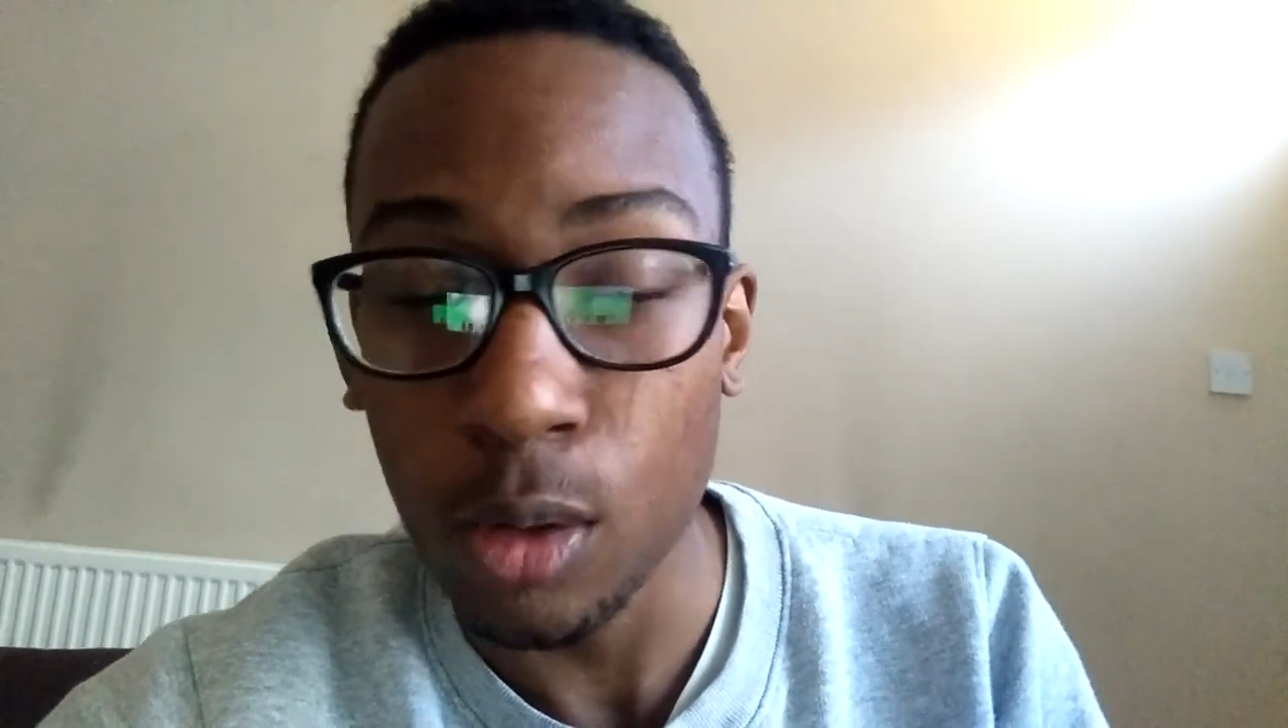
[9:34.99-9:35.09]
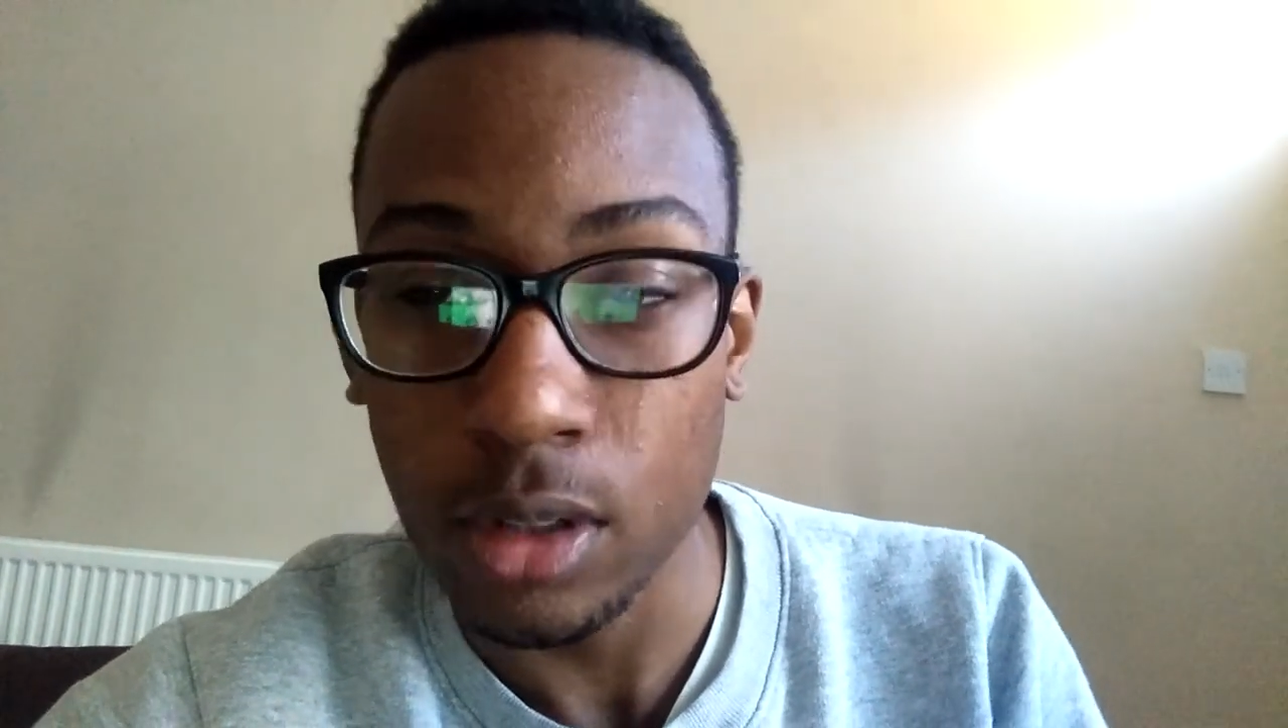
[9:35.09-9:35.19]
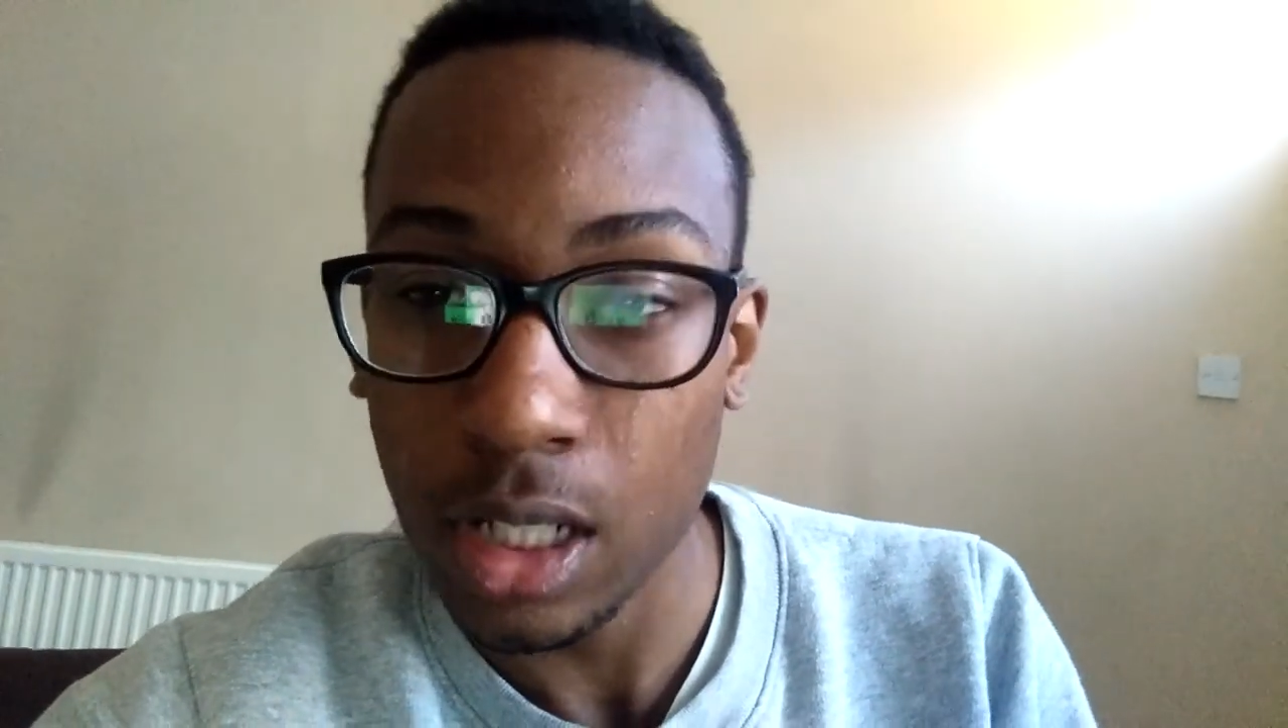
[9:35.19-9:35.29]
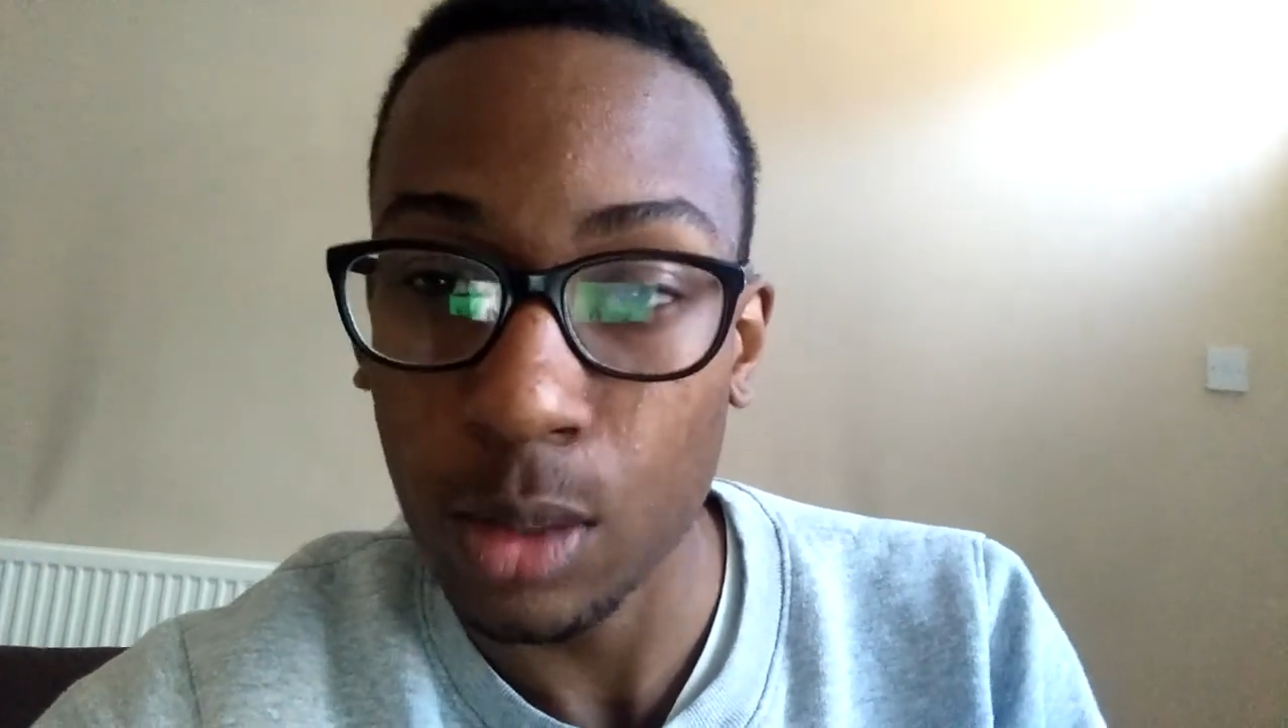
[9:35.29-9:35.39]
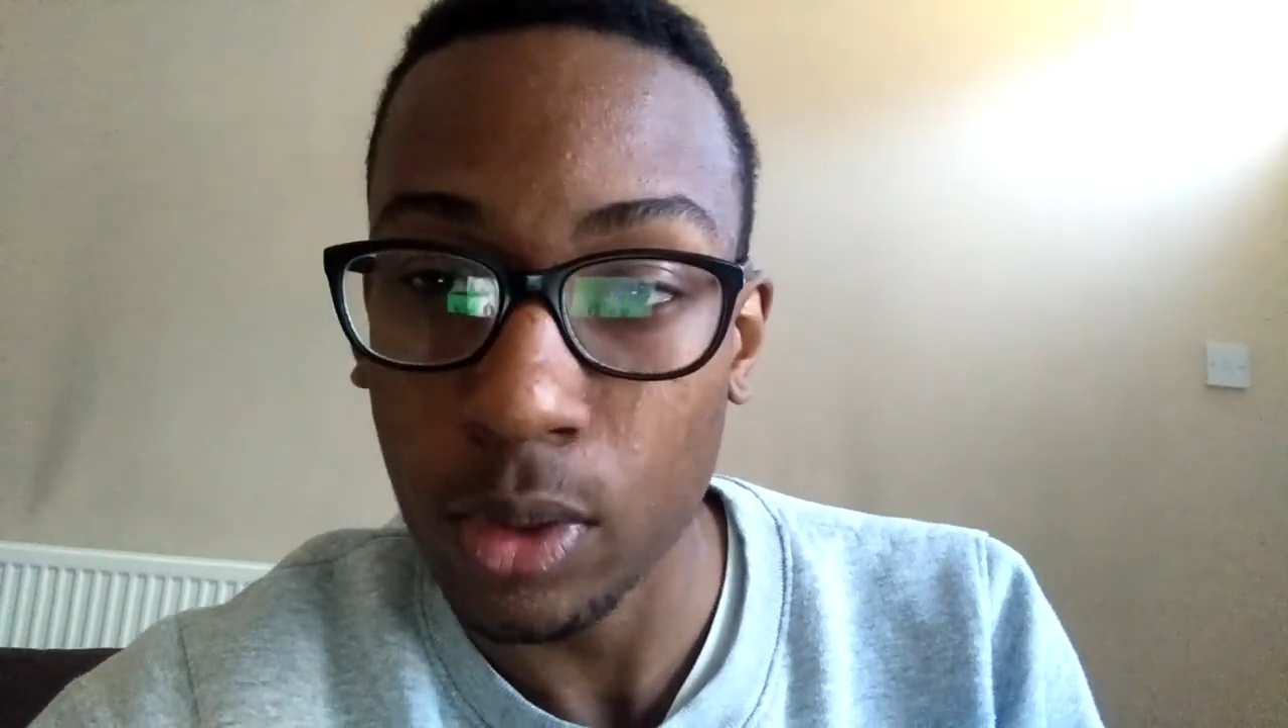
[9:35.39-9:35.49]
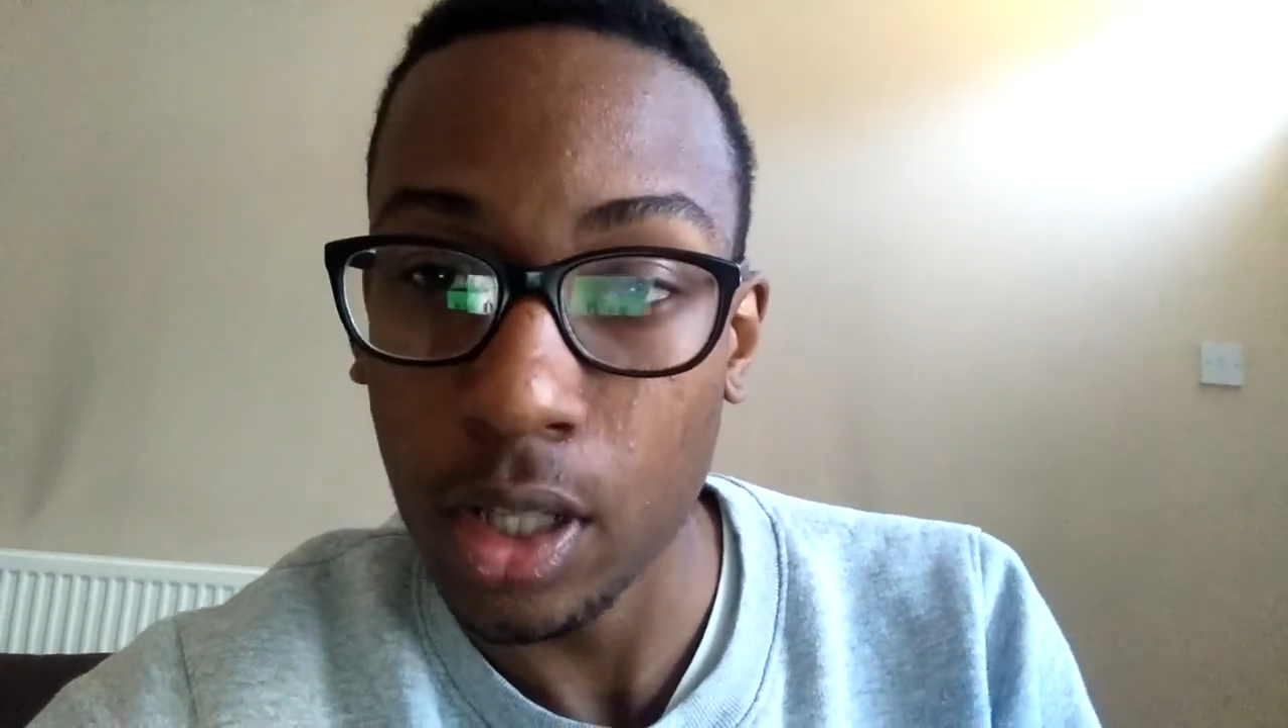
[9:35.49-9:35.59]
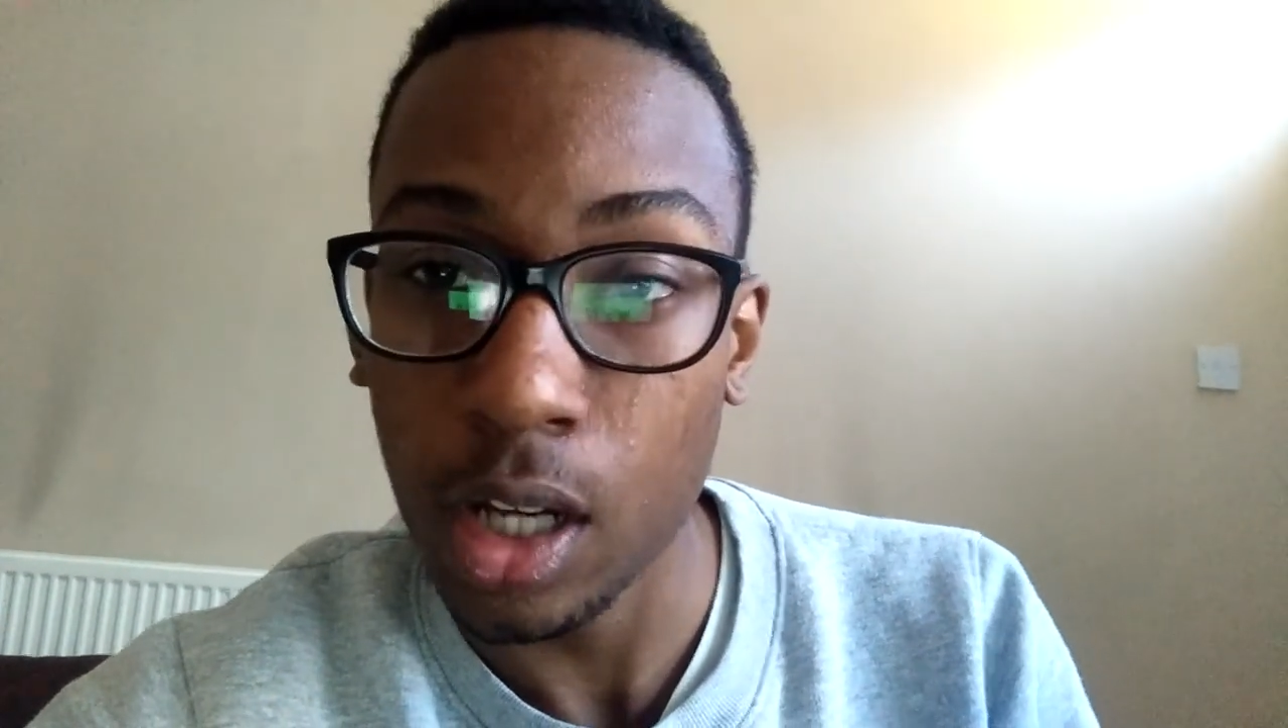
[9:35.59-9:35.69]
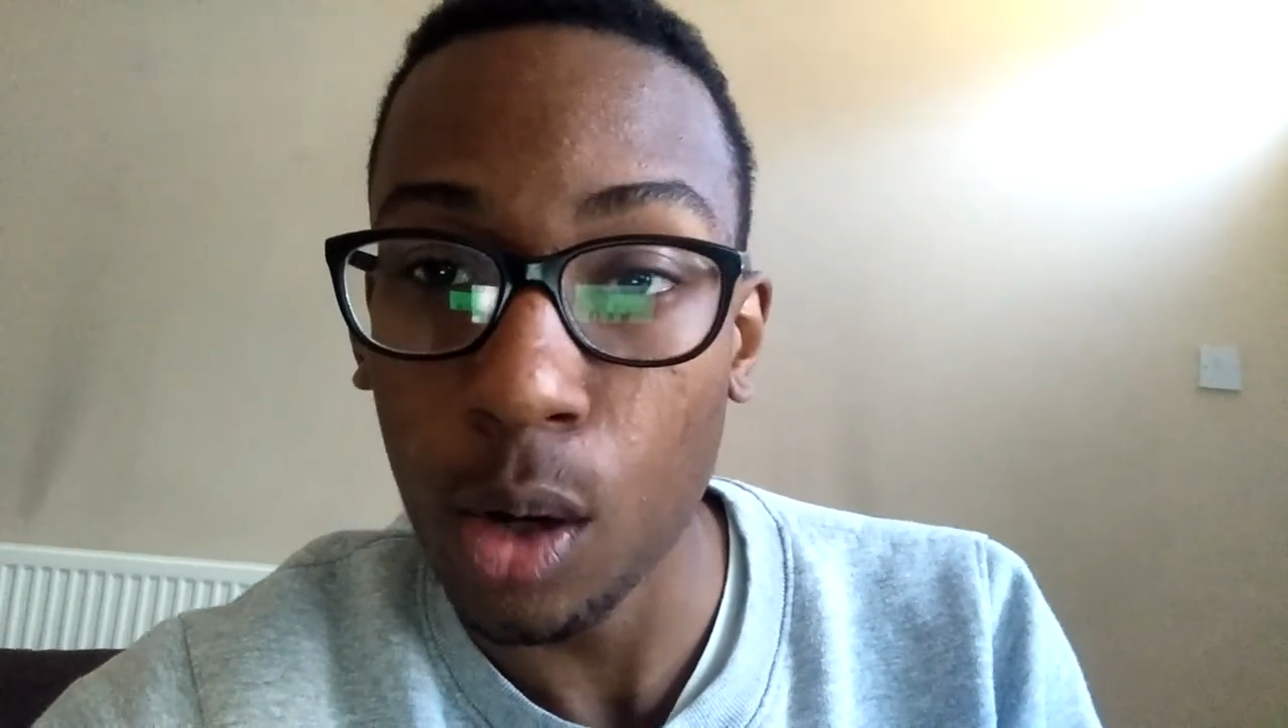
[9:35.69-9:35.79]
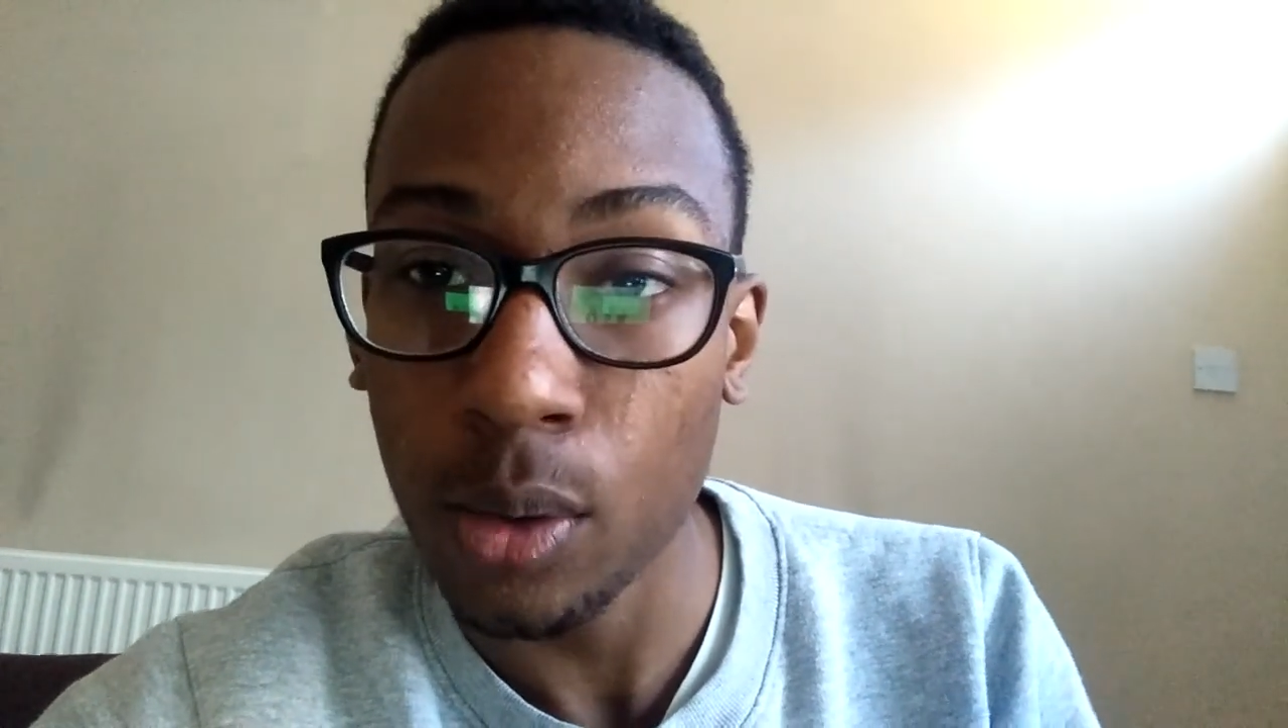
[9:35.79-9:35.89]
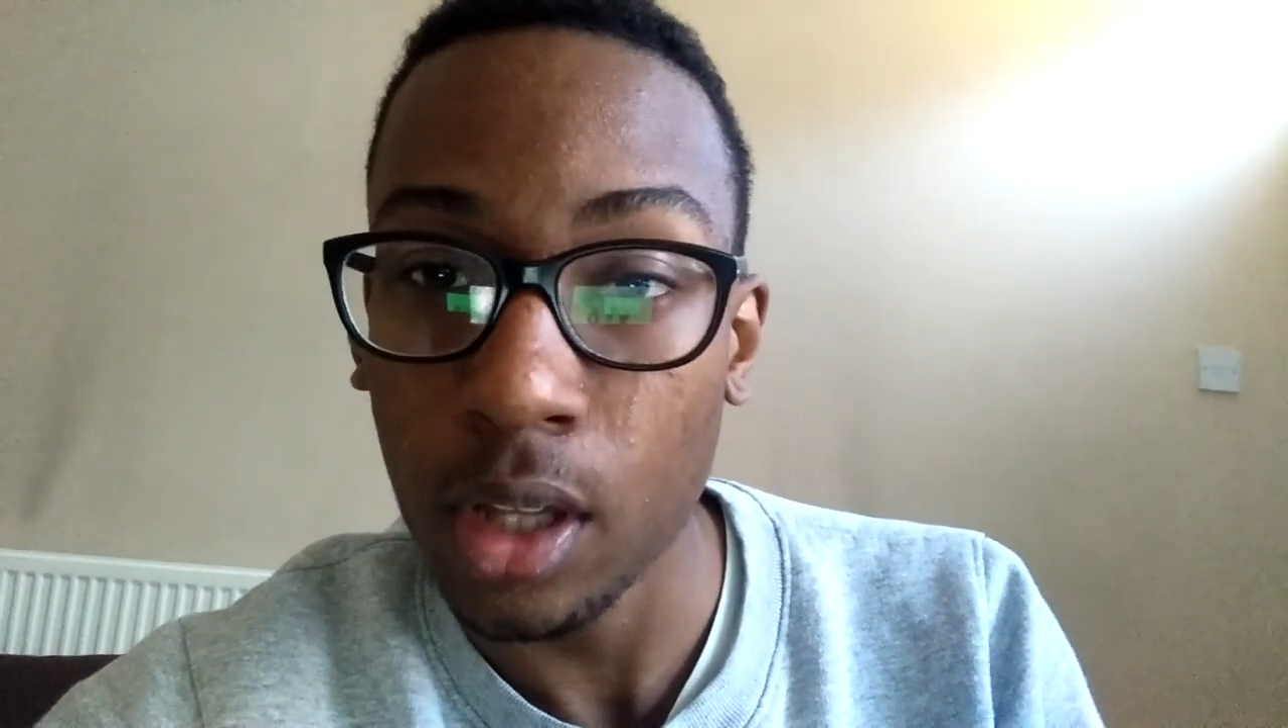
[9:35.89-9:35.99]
know exactly what they're